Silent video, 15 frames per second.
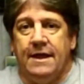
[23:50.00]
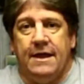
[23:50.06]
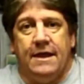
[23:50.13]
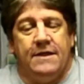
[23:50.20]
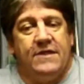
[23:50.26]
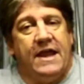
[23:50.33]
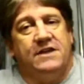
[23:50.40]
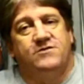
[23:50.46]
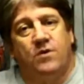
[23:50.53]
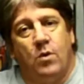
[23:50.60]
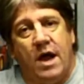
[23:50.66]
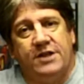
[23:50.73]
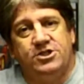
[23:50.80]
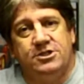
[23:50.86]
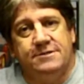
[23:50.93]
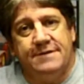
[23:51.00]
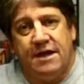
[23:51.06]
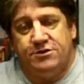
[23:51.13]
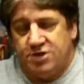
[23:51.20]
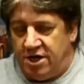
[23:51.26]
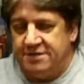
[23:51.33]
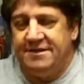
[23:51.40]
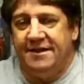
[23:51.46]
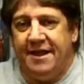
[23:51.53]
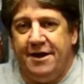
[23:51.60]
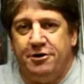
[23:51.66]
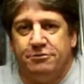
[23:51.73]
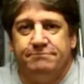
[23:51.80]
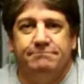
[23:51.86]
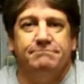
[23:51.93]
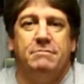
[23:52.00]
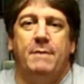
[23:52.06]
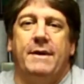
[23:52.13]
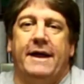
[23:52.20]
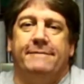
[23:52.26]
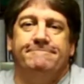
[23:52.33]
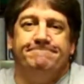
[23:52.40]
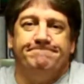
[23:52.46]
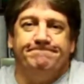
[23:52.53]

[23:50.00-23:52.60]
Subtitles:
thanks for watching. I'll talk to you later. Bye-bye.